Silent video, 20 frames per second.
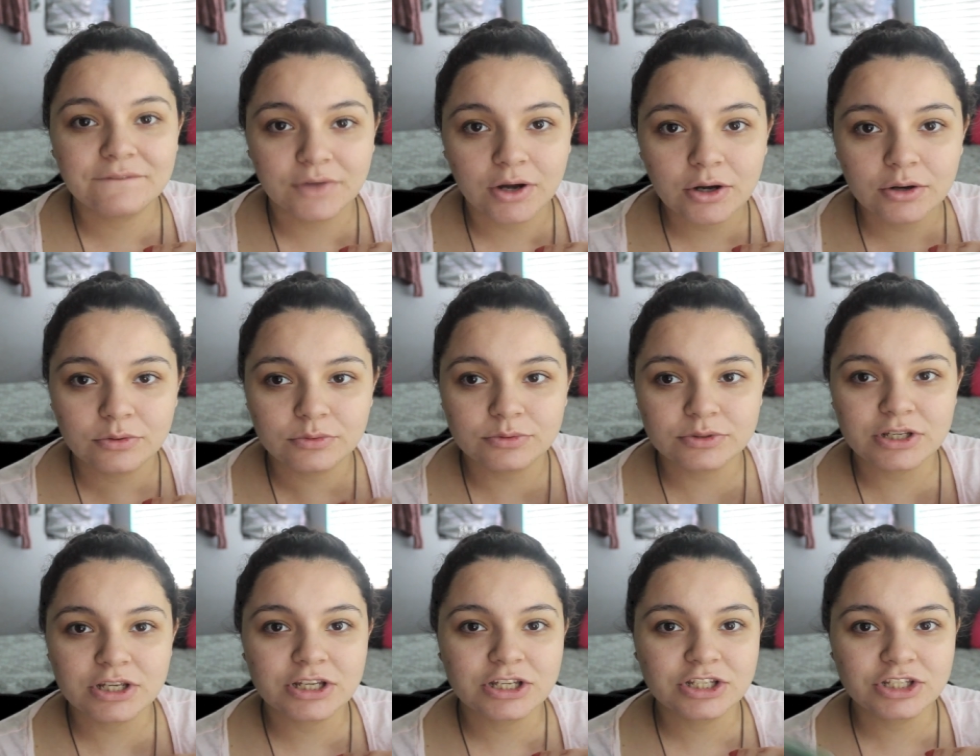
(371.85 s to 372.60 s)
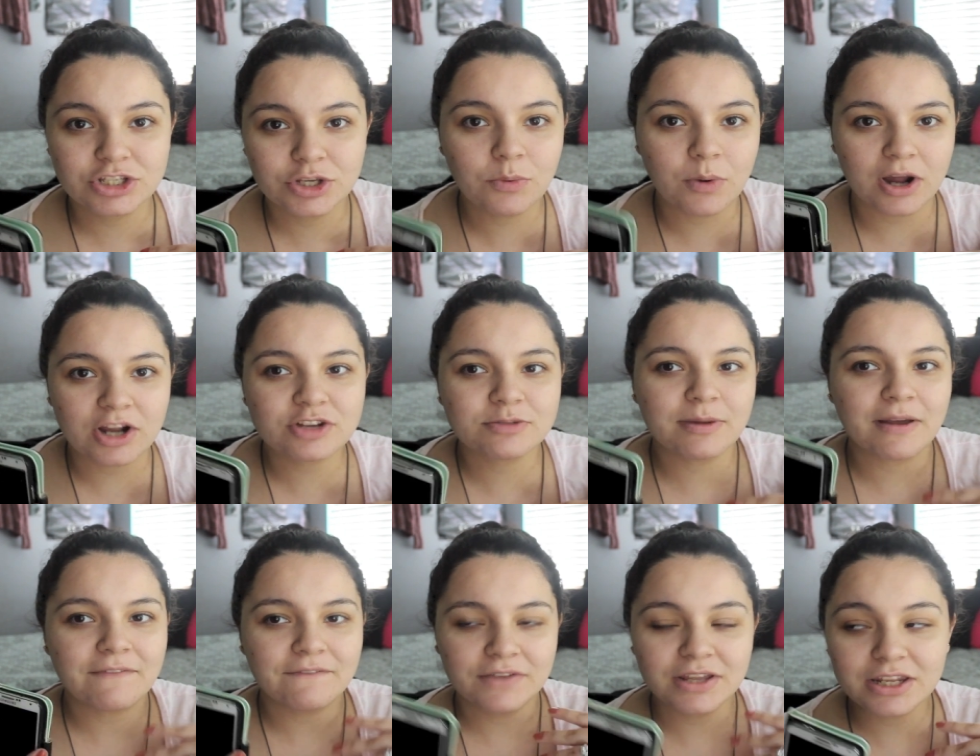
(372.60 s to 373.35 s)
phone to
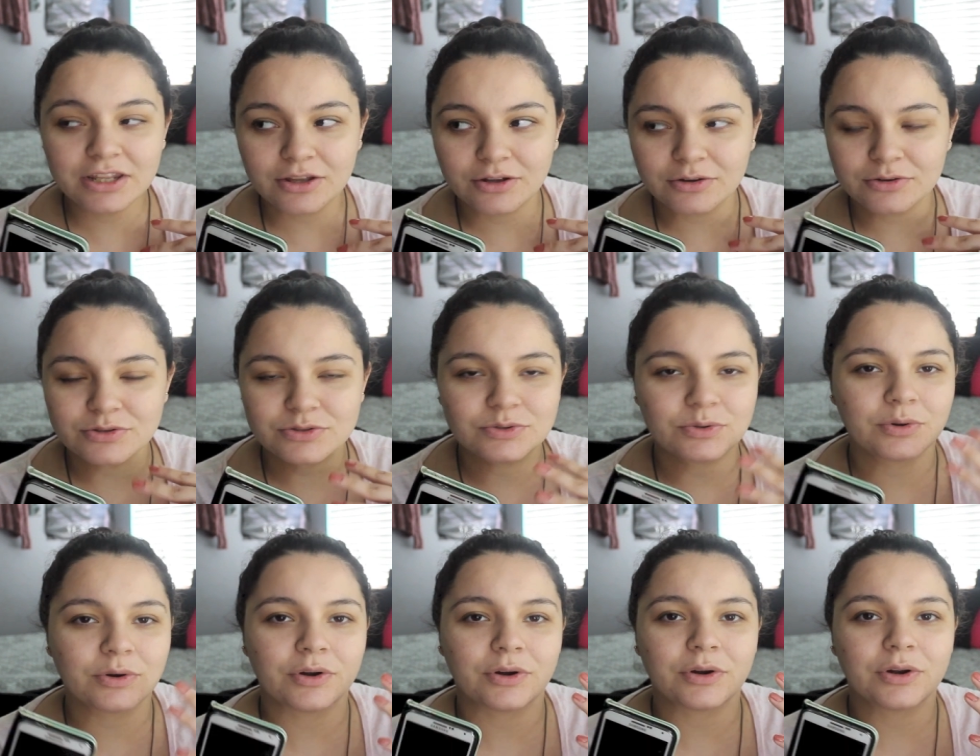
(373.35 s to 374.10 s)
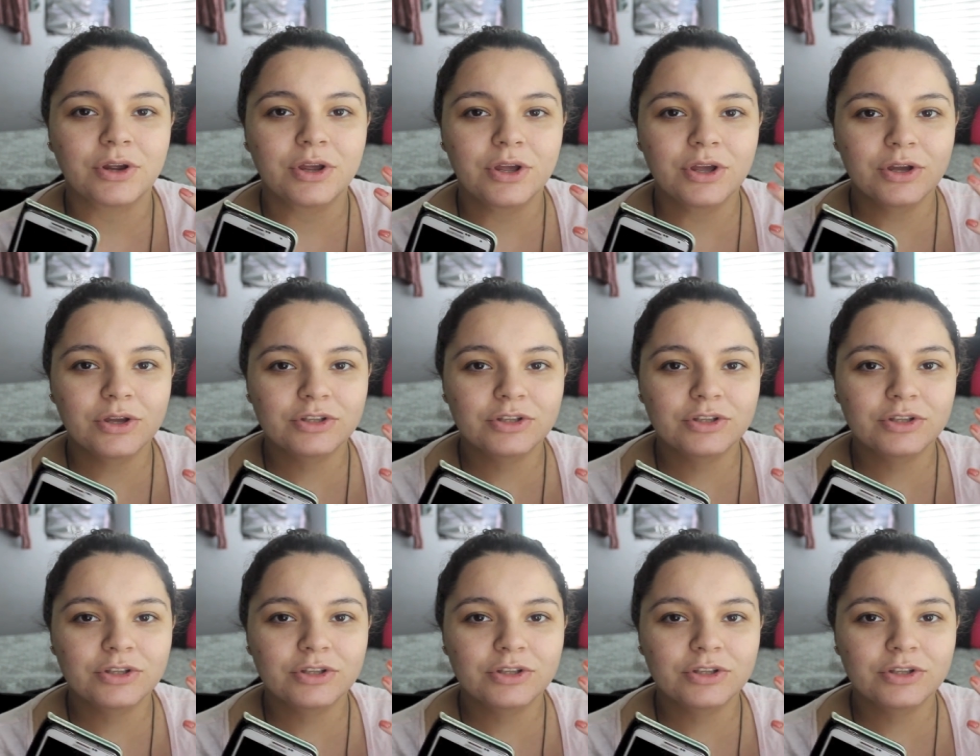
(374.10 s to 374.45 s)
watch my videos or